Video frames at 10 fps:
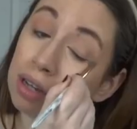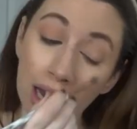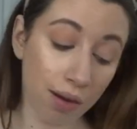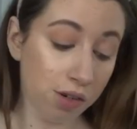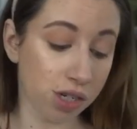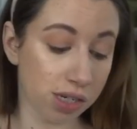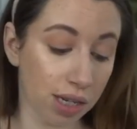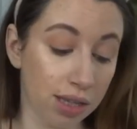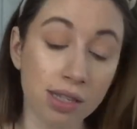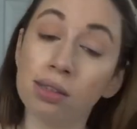I would just
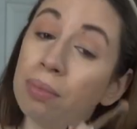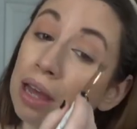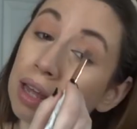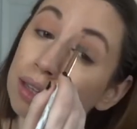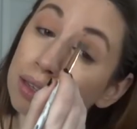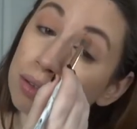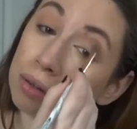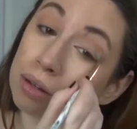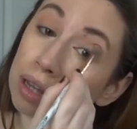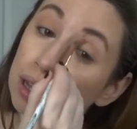say this palette is
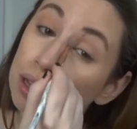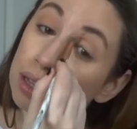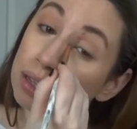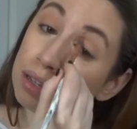okay.